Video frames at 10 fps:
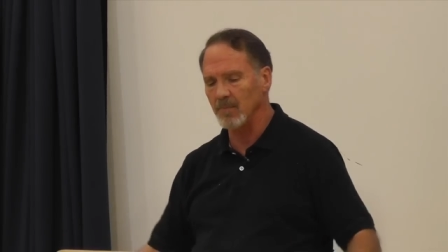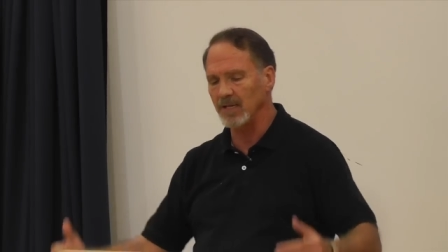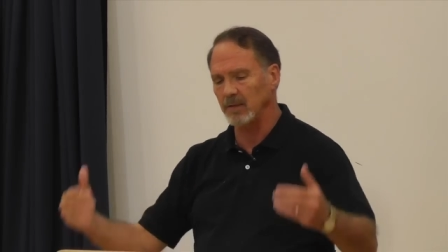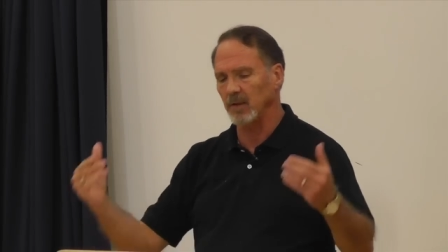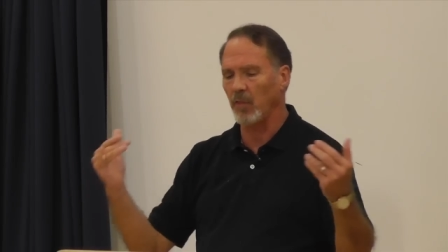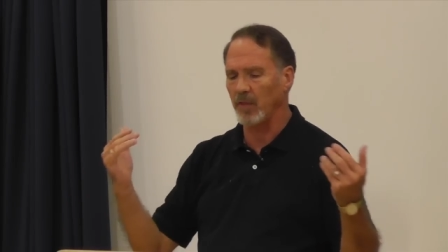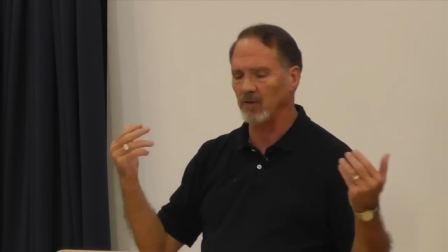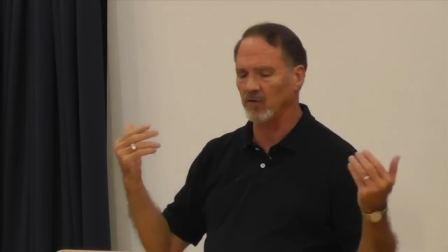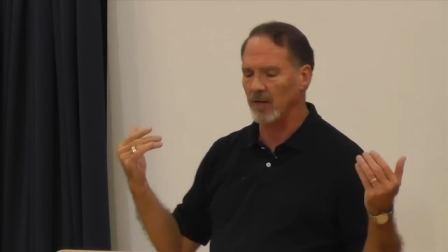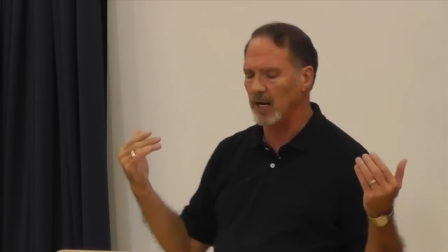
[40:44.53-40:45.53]
many of the
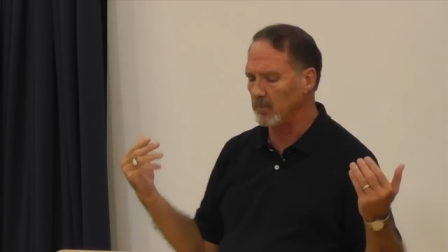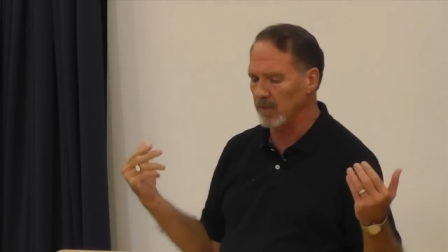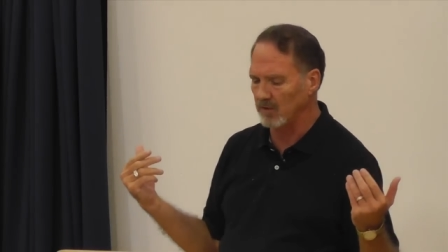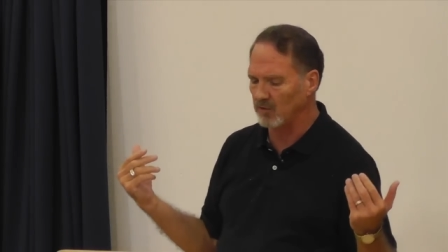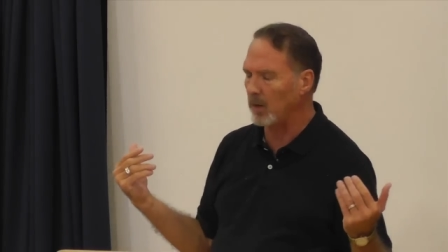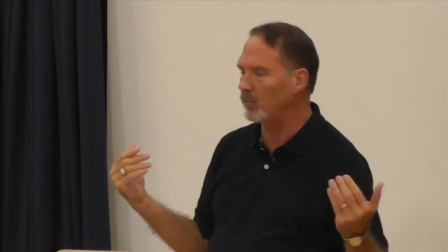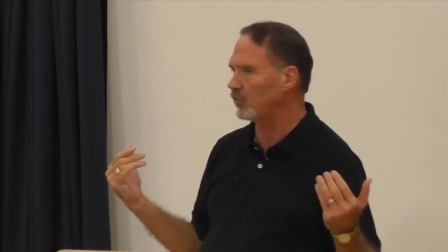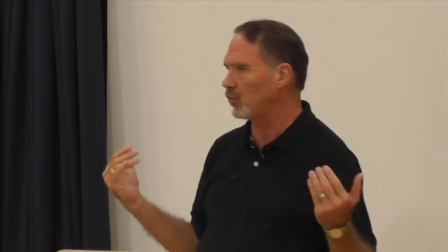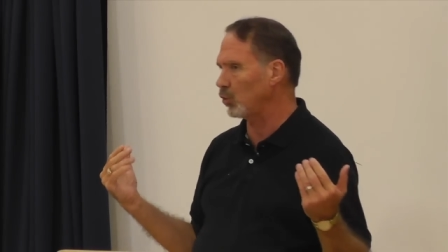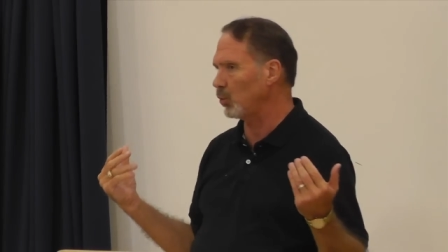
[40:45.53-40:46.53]
things that I've been
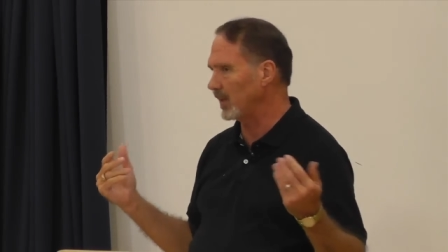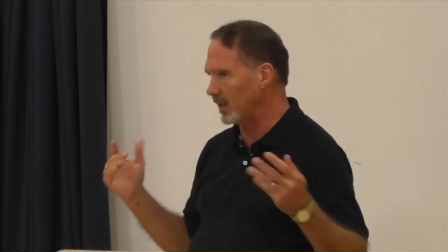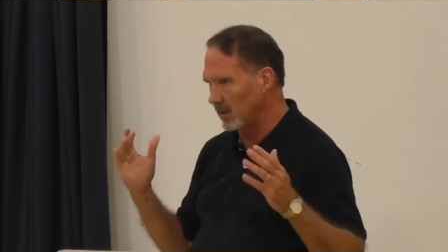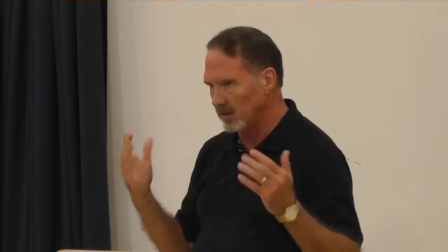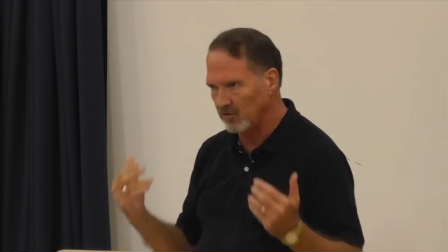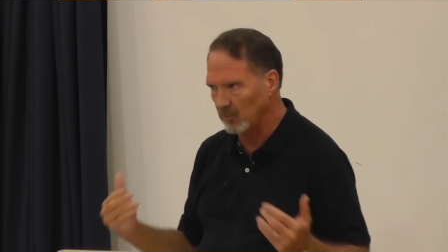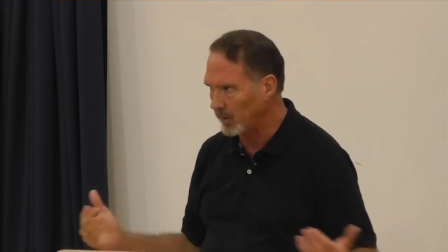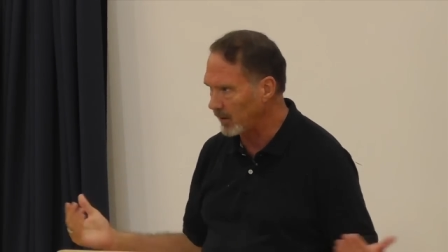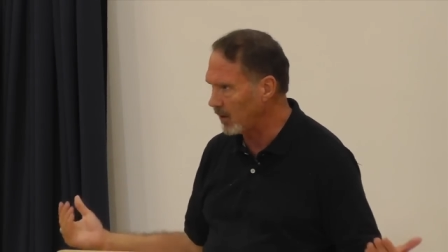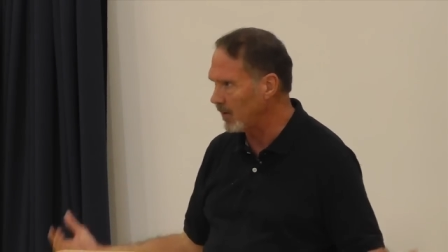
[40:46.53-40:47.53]
exposed to began to
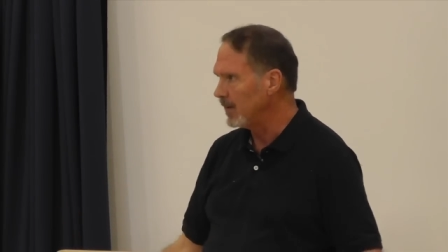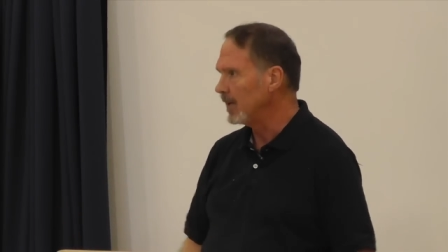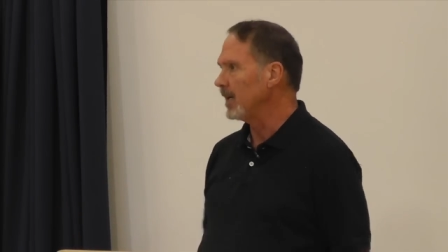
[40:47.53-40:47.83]
disappear.